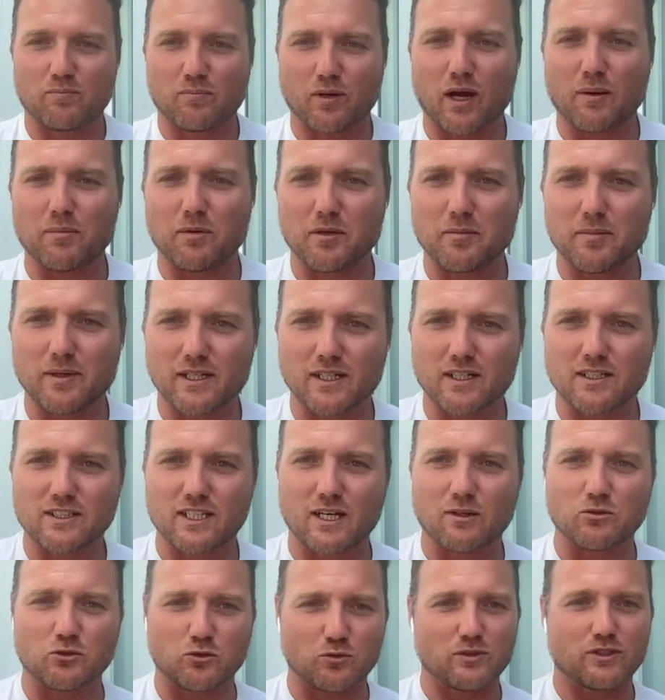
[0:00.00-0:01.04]
Probably because
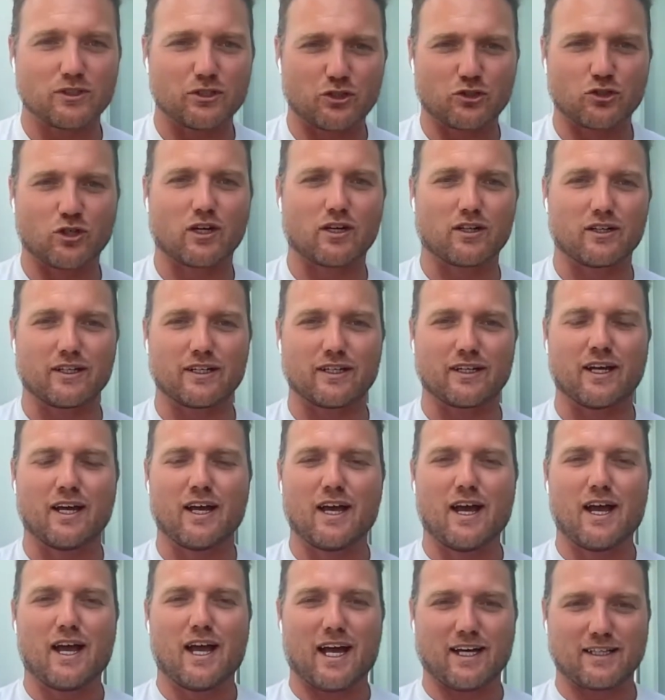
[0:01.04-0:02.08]
I was really struggling
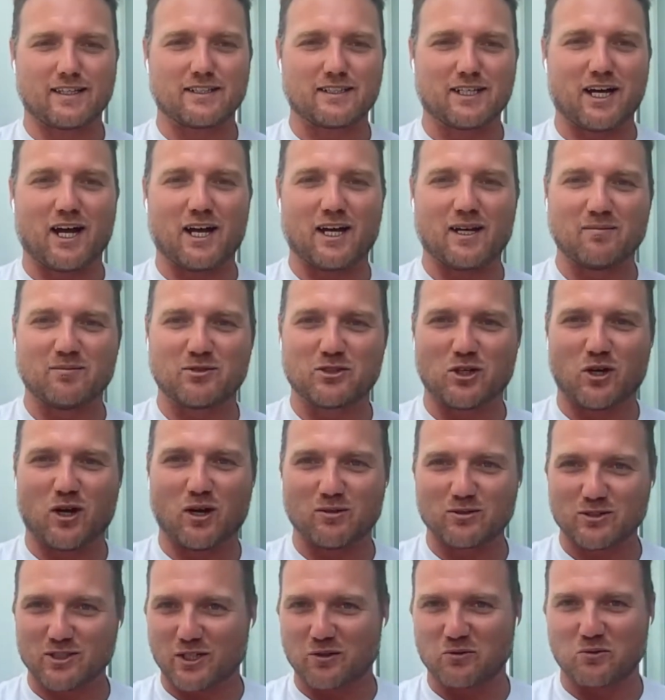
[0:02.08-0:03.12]
at the time, so I
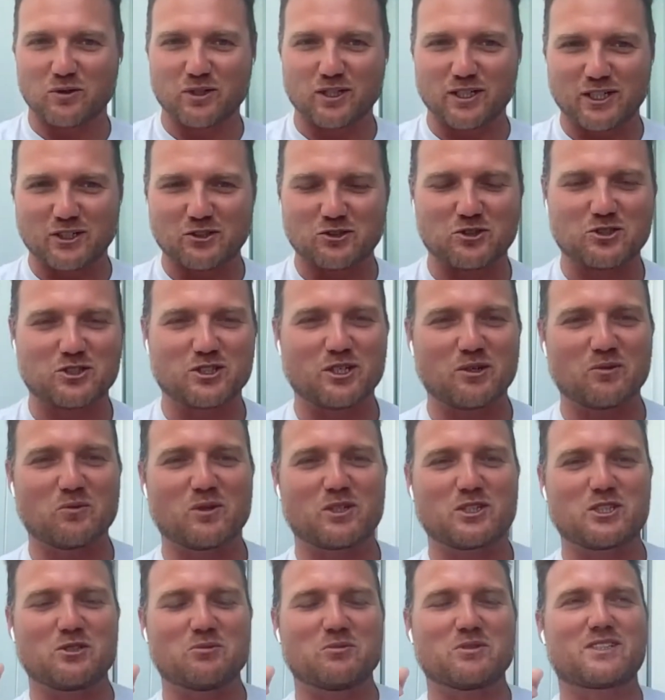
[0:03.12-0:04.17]
was like really interested in
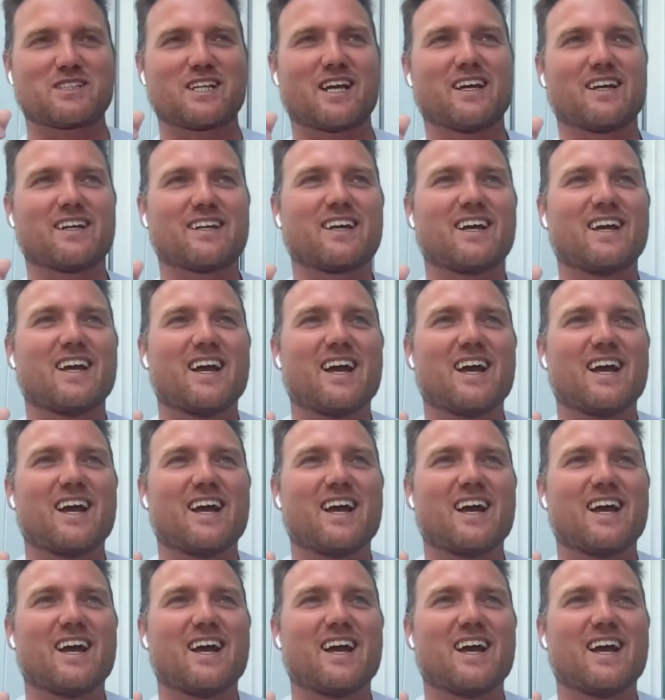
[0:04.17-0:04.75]
what she was saying.